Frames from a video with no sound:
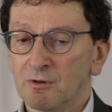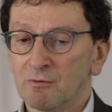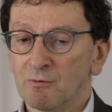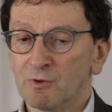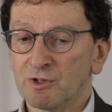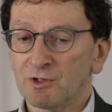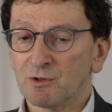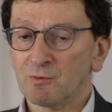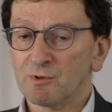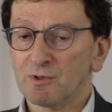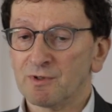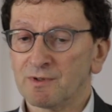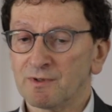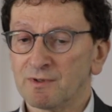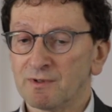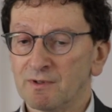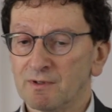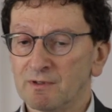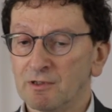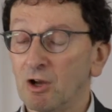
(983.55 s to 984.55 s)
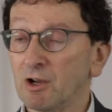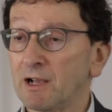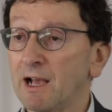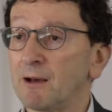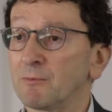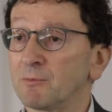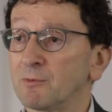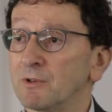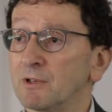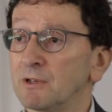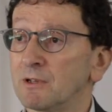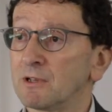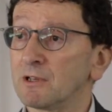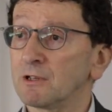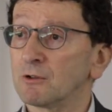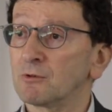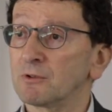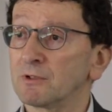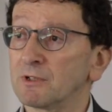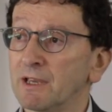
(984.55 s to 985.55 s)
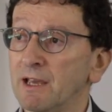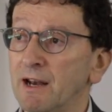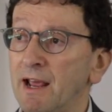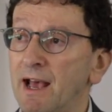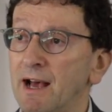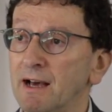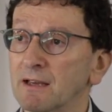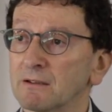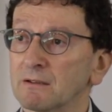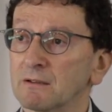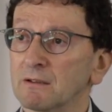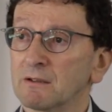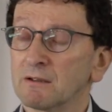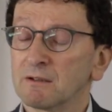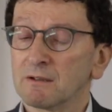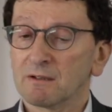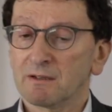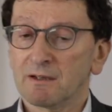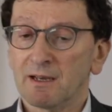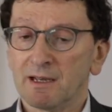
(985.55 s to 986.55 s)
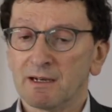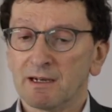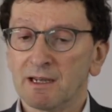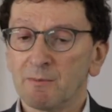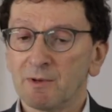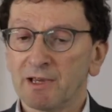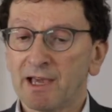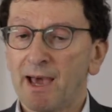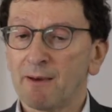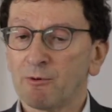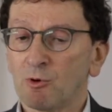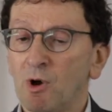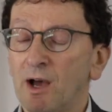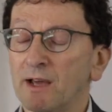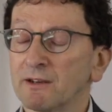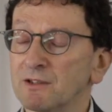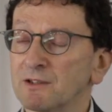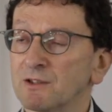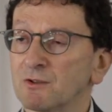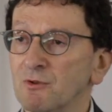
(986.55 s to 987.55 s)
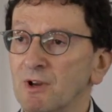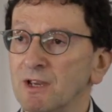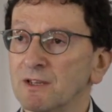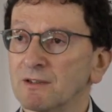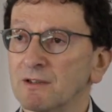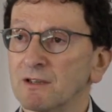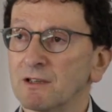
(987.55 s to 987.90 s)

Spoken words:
which was lock up, and he couldn't get out, and he became quite distressed.